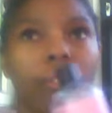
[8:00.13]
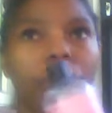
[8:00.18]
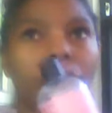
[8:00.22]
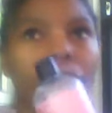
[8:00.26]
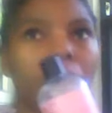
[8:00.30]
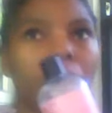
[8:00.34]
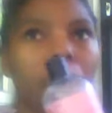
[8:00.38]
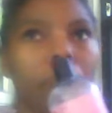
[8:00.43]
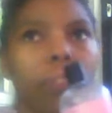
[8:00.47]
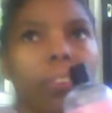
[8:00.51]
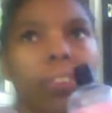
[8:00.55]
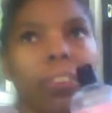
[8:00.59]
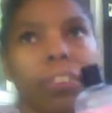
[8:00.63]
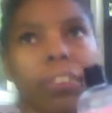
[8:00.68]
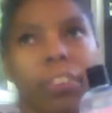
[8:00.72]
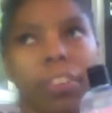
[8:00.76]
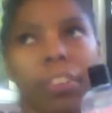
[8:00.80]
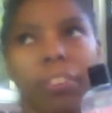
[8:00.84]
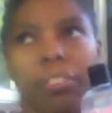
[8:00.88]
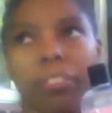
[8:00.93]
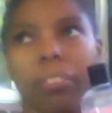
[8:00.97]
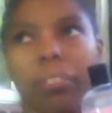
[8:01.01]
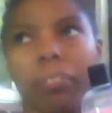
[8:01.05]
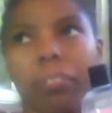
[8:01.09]
the shampoo, the
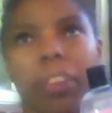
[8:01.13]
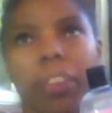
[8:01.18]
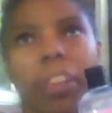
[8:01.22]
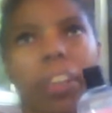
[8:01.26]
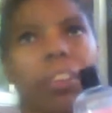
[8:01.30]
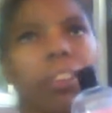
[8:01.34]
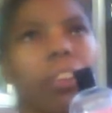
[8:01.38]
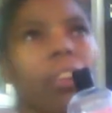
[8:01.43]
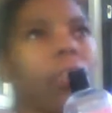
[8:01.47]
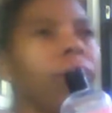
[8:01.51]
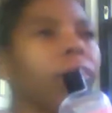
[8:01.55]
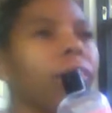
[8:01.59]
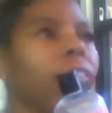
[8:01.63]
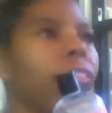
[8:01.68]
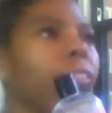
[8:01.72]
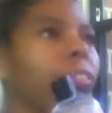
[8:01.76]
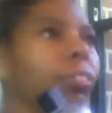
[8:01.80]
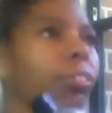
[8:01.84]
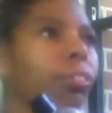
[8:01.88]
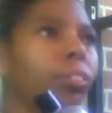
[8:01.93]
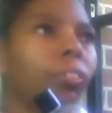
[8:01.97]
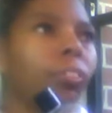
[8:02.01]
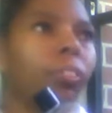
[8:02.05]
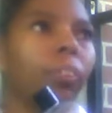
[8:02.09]
conditioner, but they don't
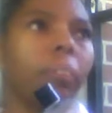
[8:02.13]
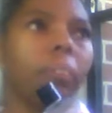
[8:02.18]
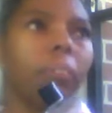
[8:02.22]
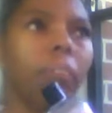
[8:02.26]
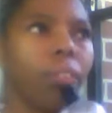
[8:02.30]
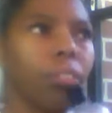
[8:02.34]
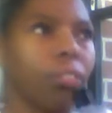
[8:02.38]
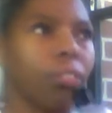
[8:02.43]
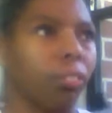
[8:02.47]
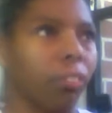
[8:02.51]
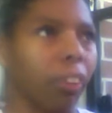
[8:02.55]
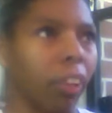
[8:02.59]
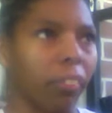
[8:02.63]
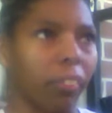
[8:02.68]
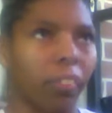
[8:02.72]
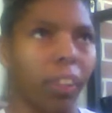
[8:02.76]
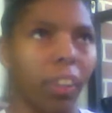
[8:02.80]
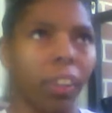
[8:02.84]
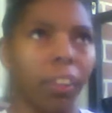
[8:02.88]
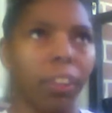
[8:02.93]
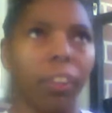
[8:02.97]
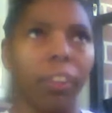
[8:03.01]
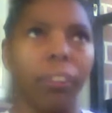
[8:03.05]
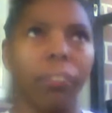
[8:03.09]
use the moisturizer
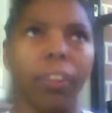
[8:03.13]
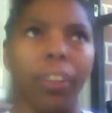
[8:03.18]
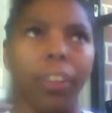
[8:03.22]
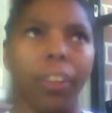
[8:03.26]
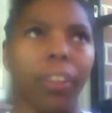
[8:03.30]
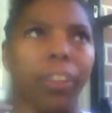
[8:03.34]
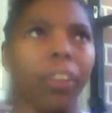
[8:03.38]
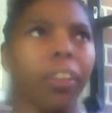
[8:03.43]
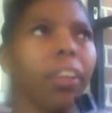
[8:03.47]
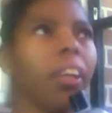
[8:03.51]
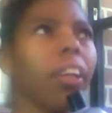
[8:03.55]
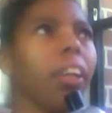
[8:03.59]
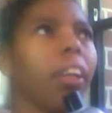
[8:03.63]
that comes with it.